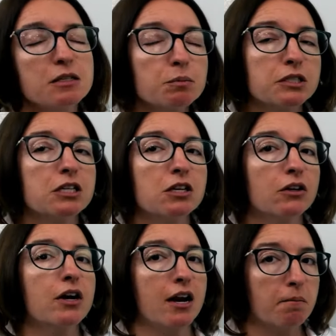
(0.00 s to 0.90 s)

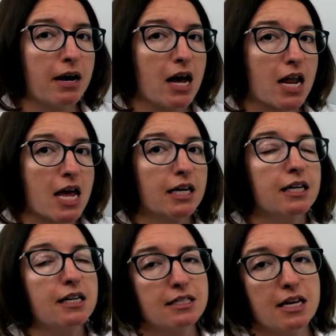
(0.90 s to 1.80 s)
particular antibiotic
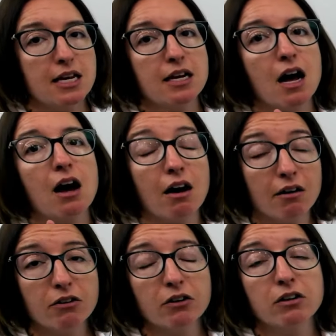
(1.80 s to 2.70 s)
is in one
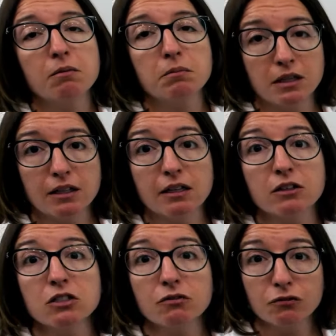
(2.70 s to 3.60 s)
hundred
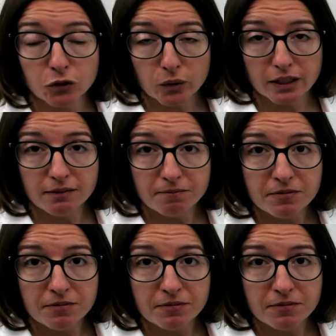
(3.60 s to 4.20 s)
milliliters of fluid.